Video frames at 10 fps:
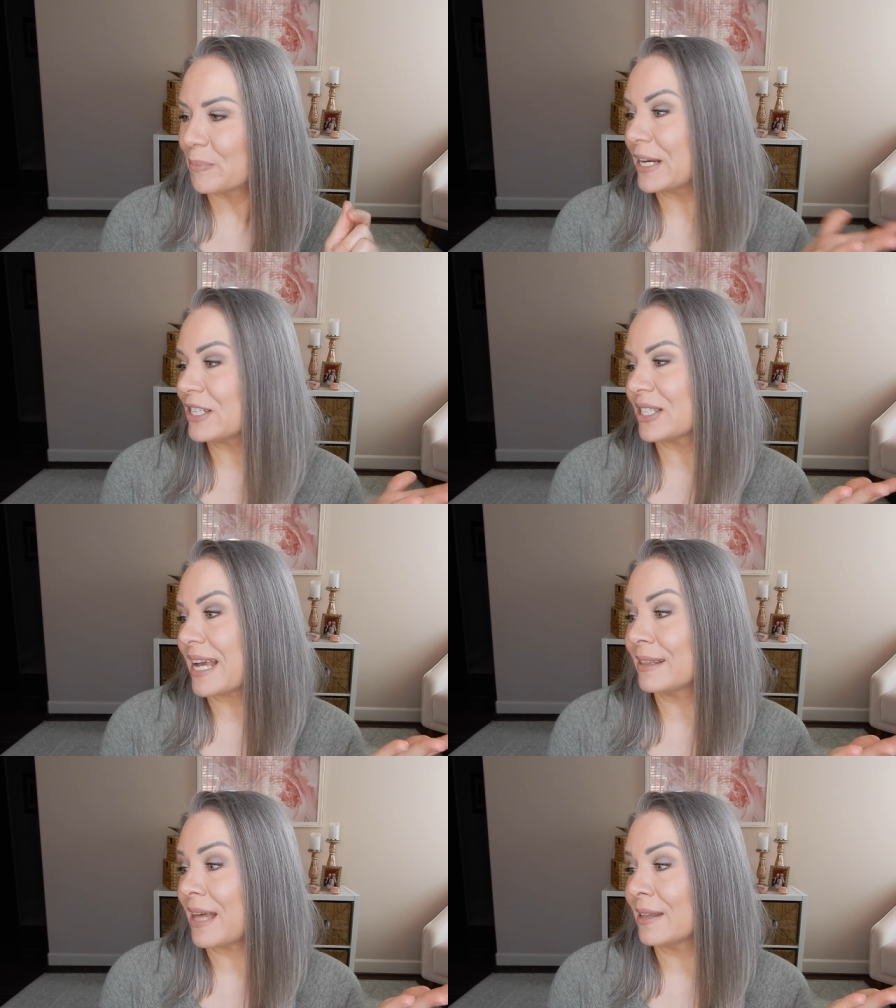but I
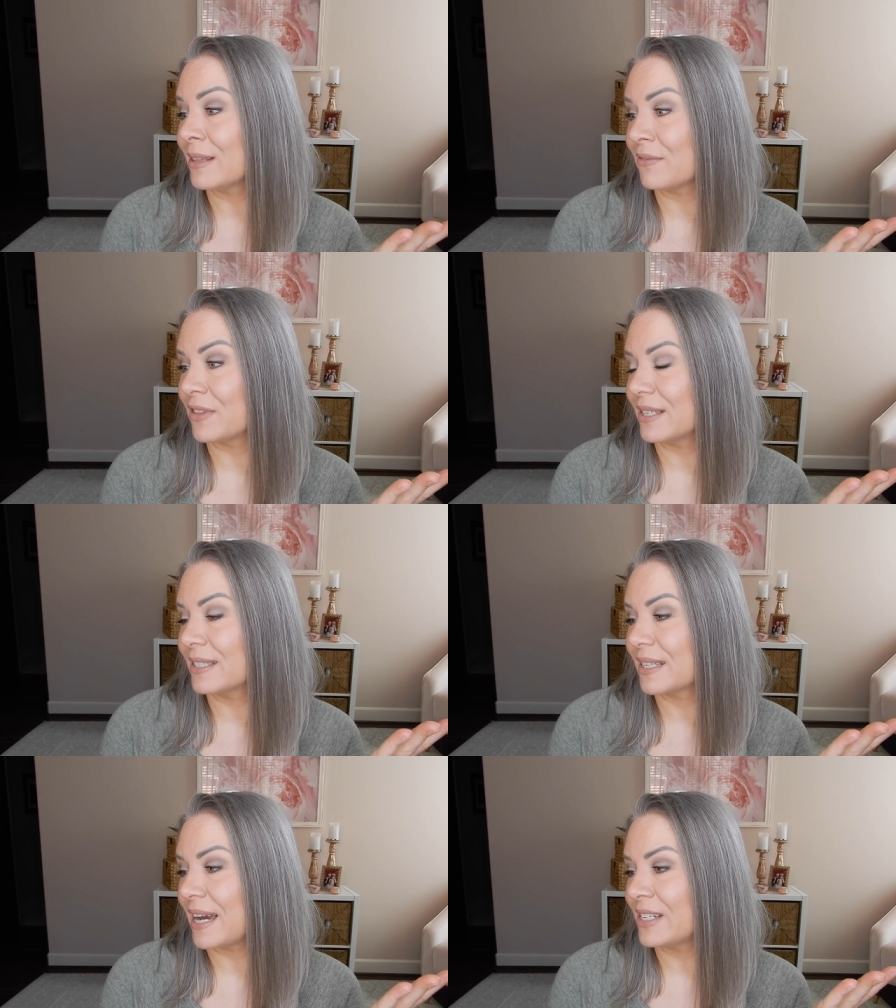just I, I love
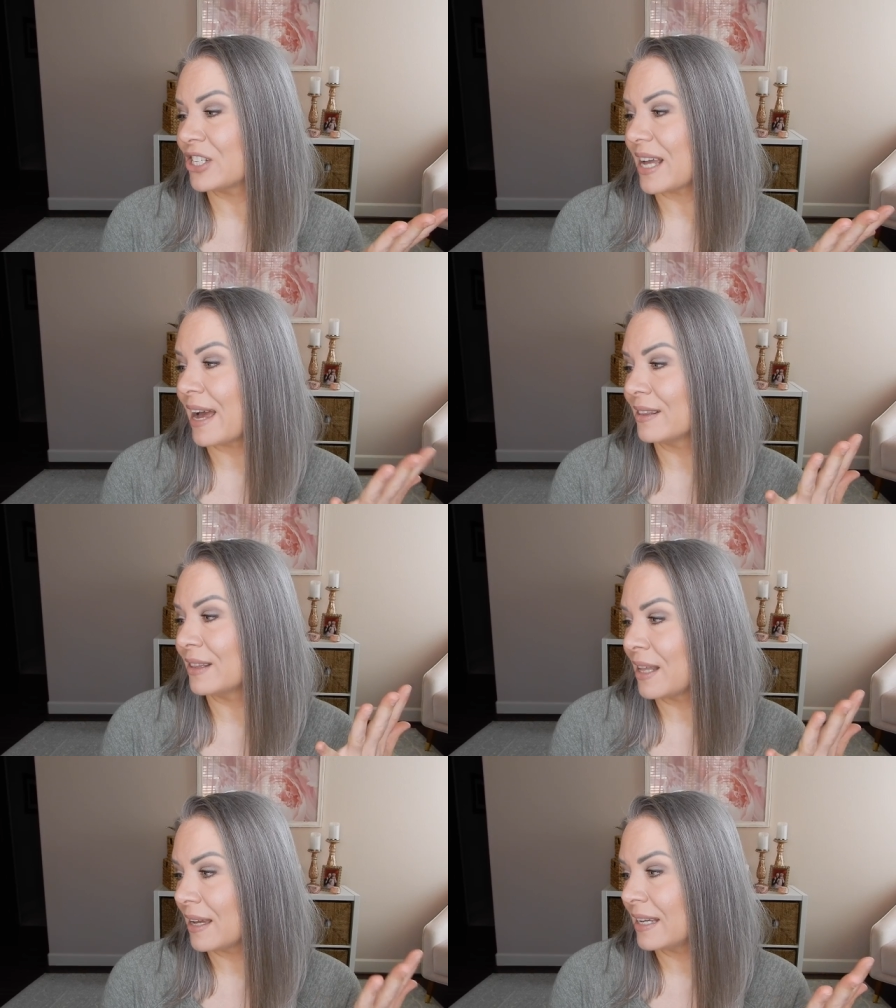this. I just
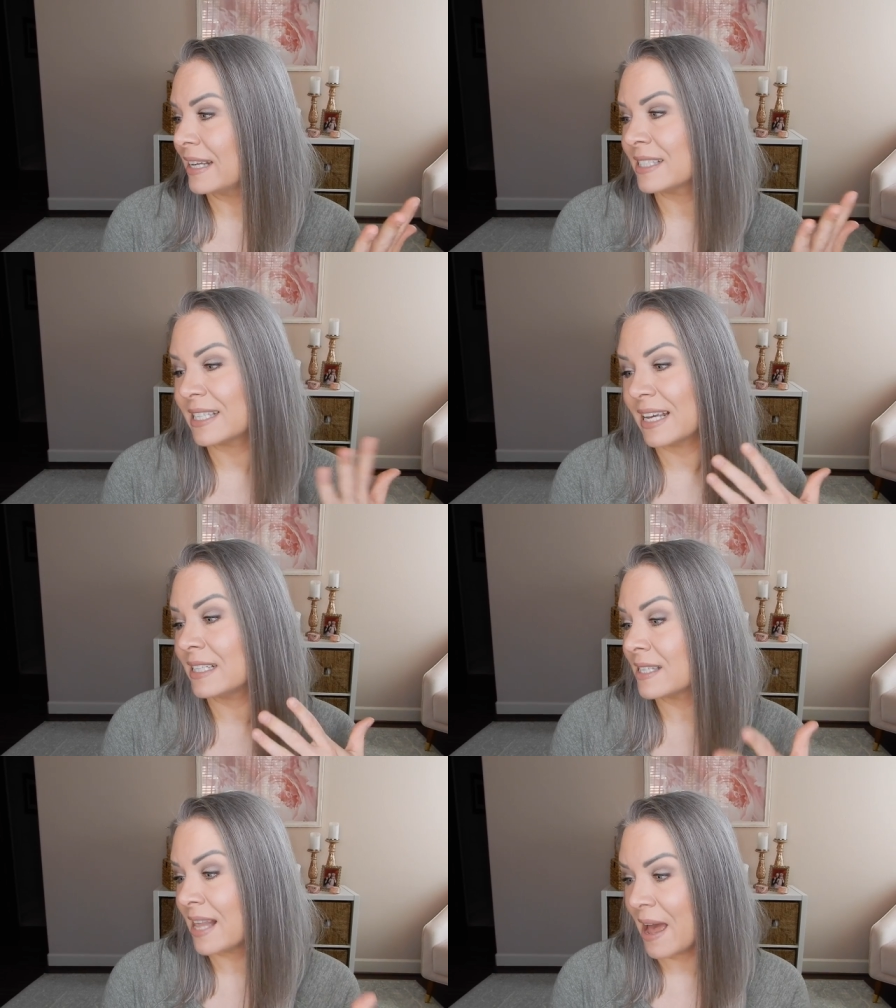I love it's
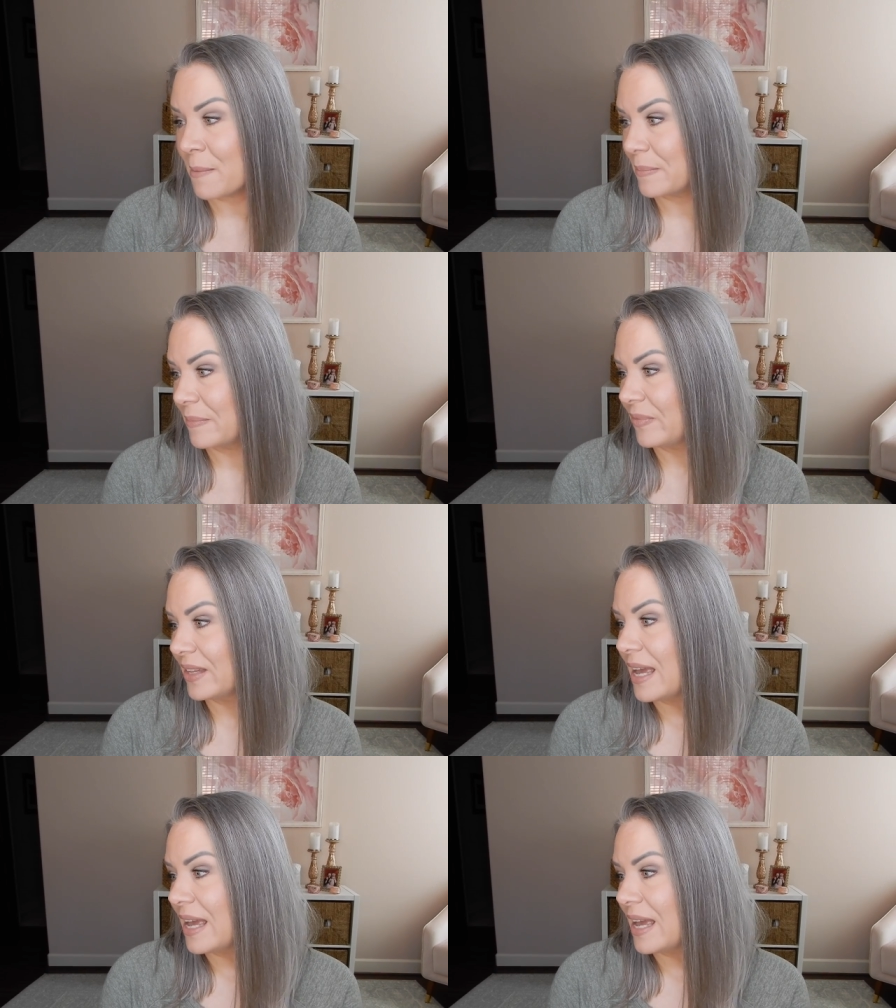it's them.